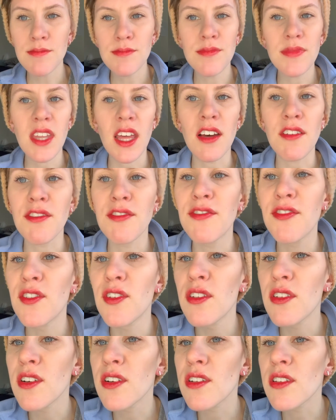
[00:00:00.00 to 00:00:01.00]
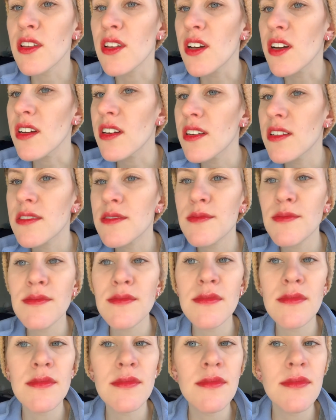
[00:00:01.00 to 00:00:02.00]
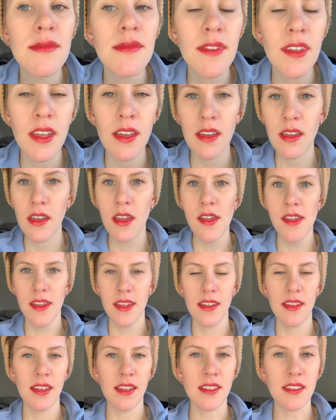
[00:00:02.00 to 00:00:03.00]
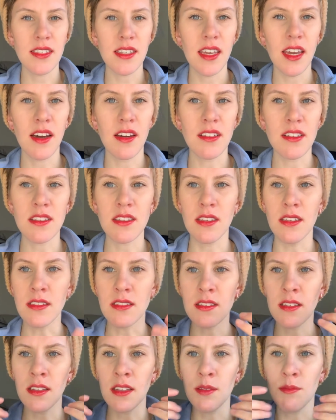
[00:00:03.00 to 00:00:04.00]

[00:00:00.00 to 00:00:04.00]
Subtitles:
that fuller look. And see how it just instantly